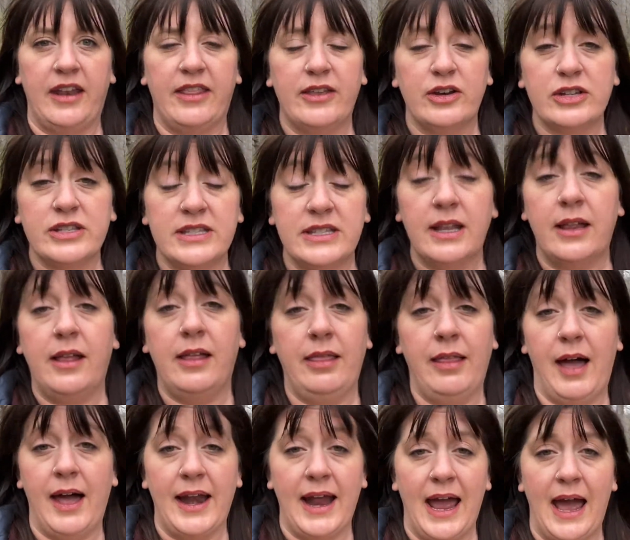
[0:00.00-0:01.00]
There's still a
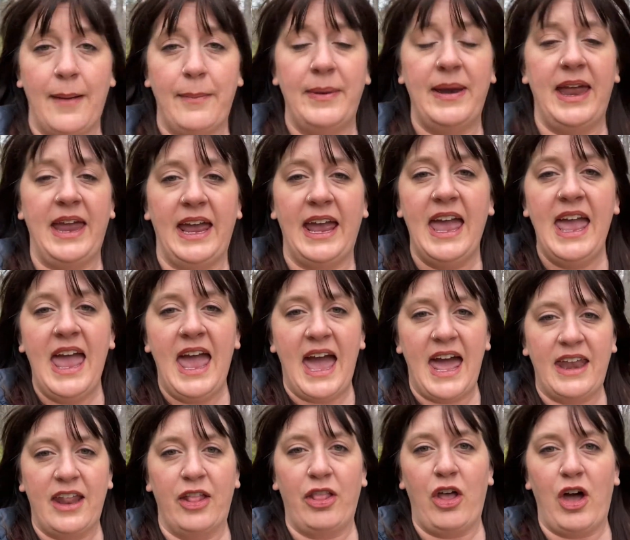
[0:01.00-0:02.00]
lot happening
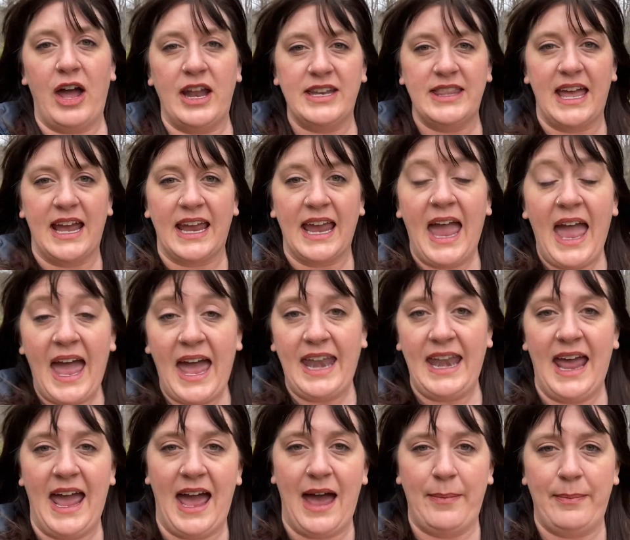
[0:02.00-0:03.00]
and a lot that can
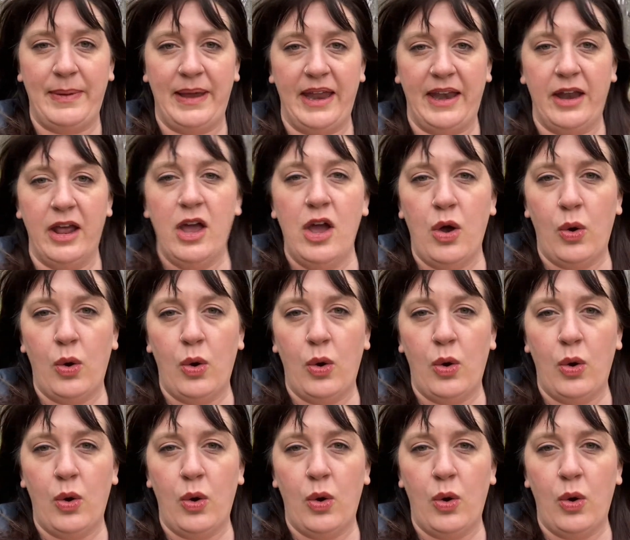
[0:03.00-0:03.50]
happen